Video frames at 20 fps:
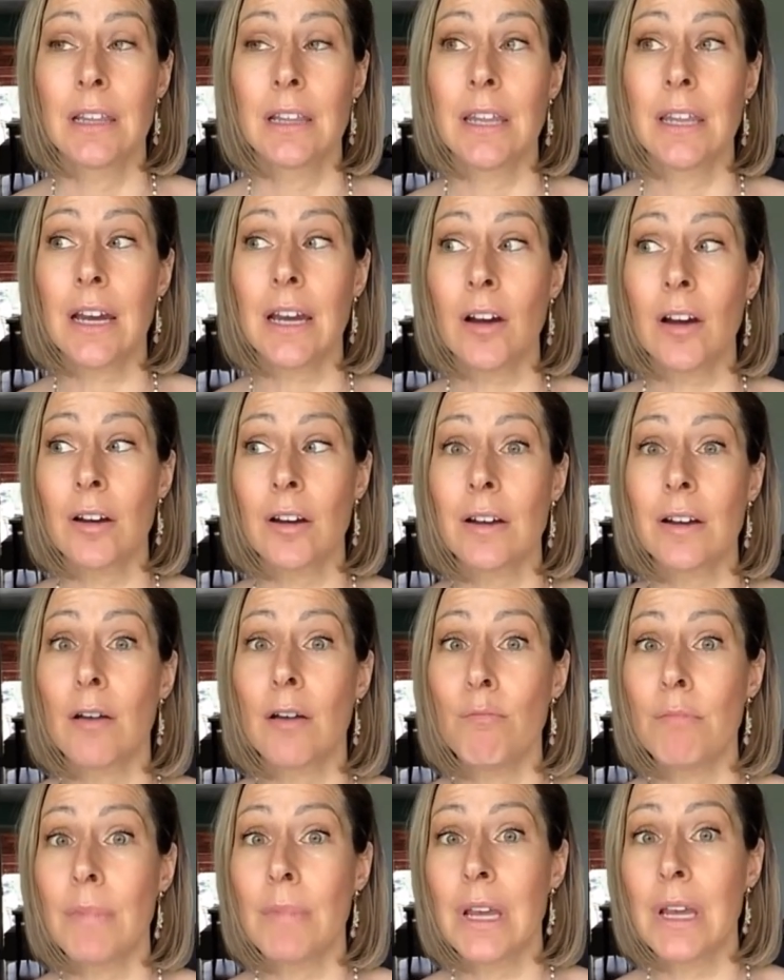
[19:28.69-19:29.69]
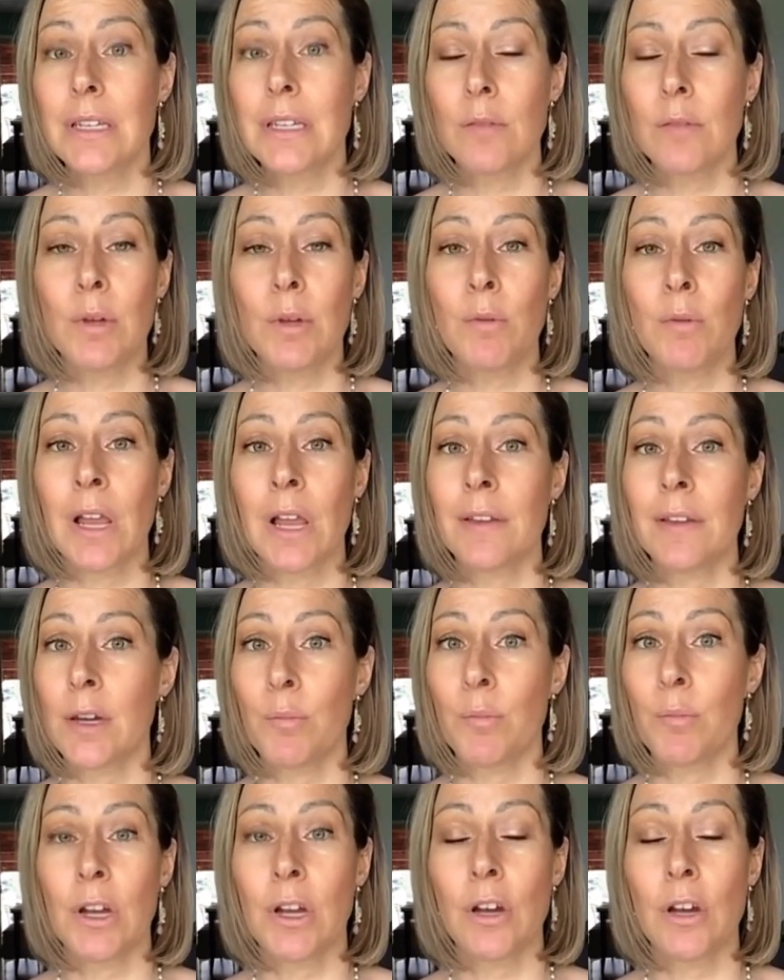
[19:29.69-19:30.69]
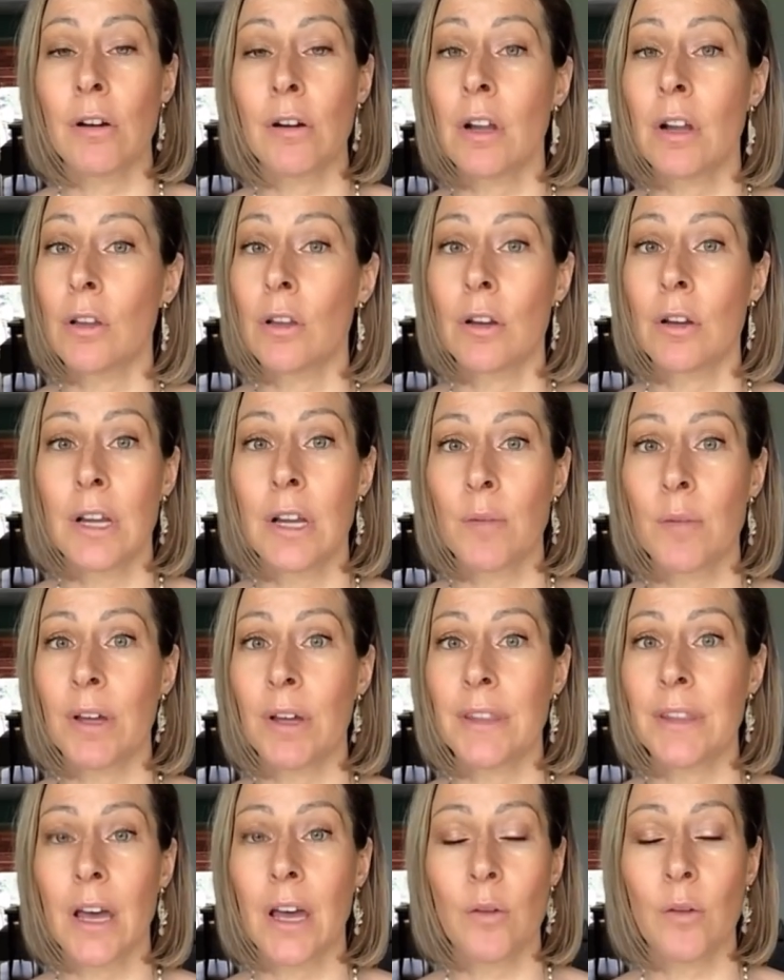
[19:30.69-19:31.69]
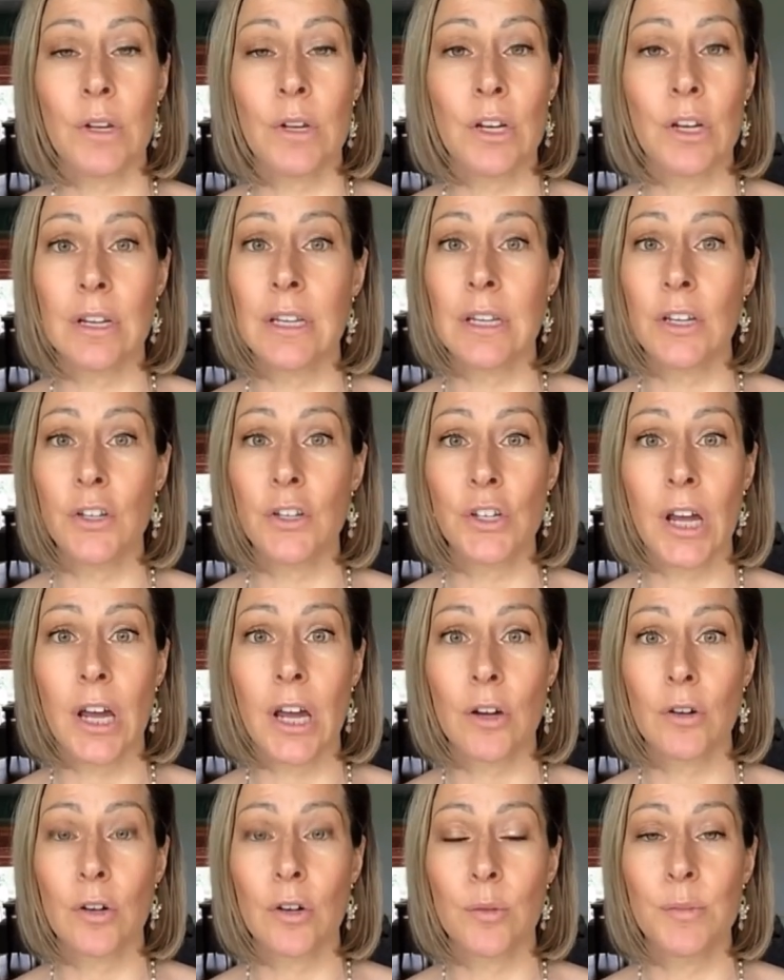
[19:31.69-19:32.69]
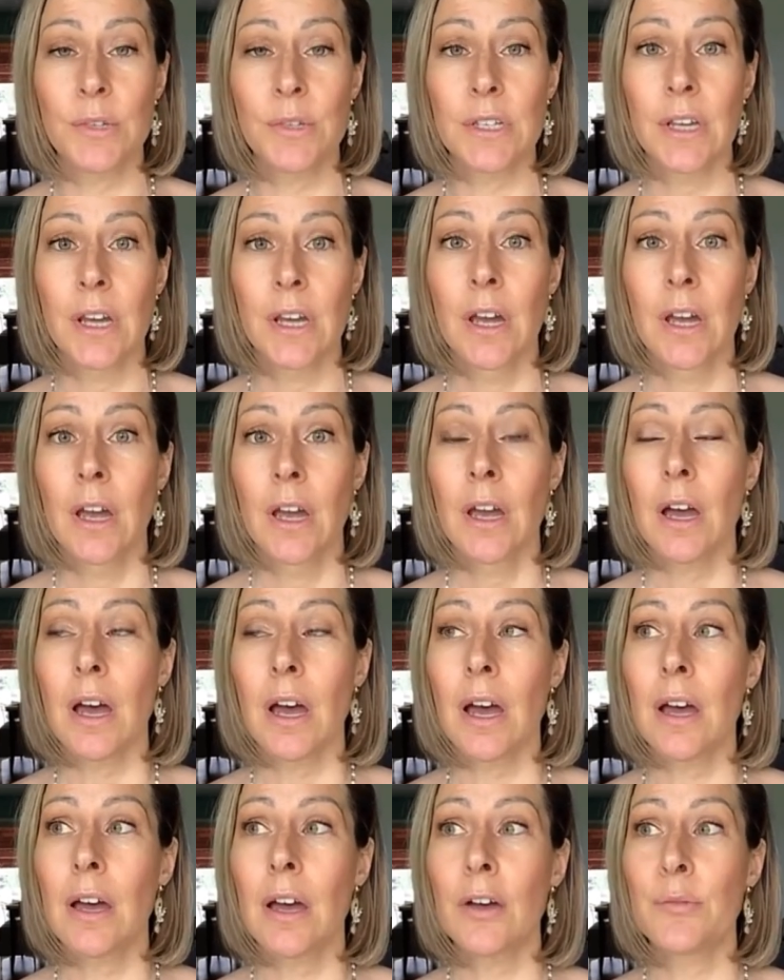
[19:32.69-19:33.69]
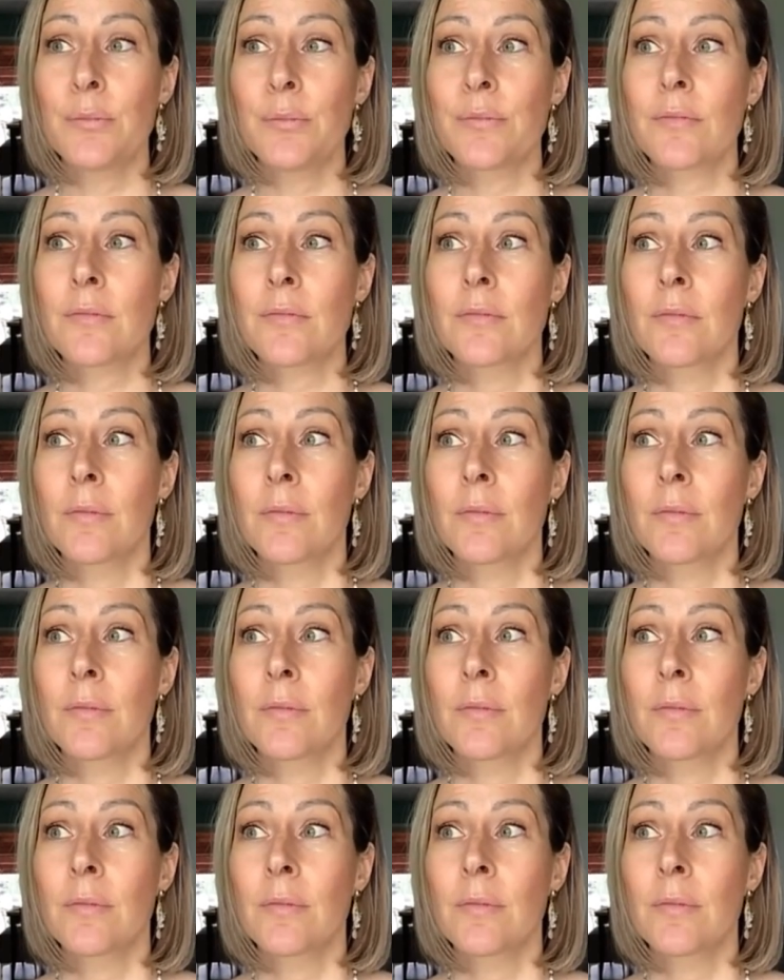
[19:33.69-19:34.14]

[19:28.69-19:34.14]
There are amazing people out there, but you're not learning about that when you're in these chat groups. Um,